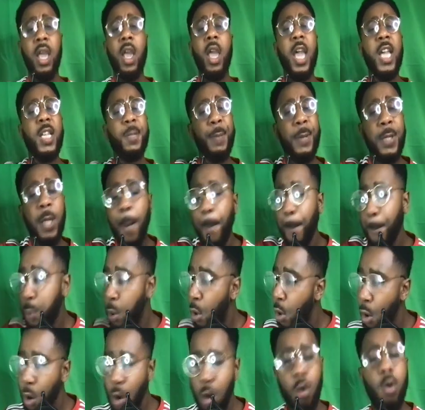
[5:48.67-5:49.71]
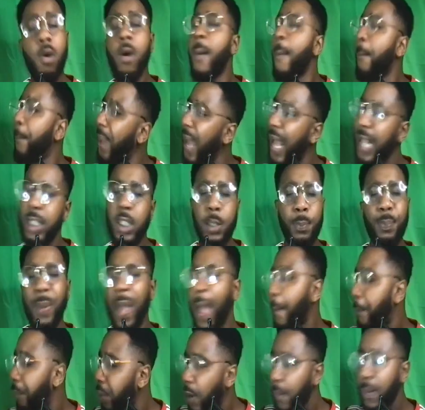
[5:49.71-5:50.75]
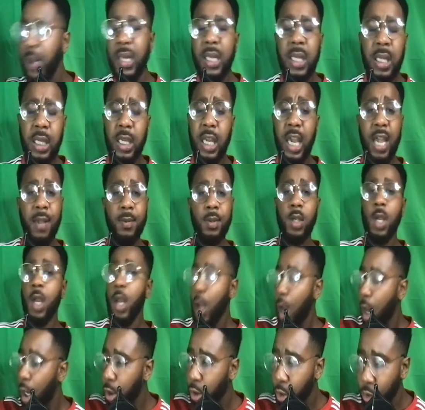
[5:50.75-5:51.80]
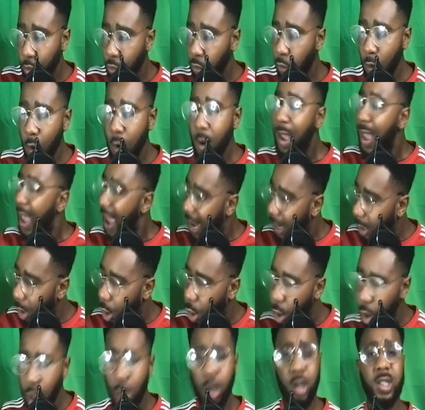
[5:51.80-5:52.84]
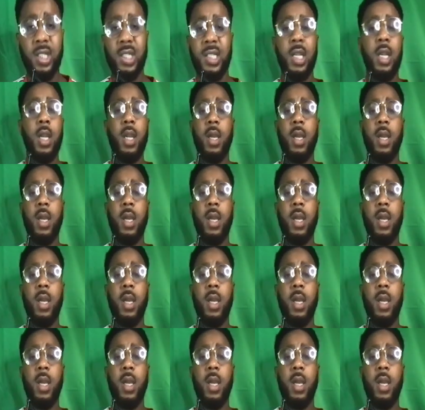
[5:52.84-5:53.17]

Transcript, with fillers: It's been a poor back-to-back -back Premier League games, a draw and a loss.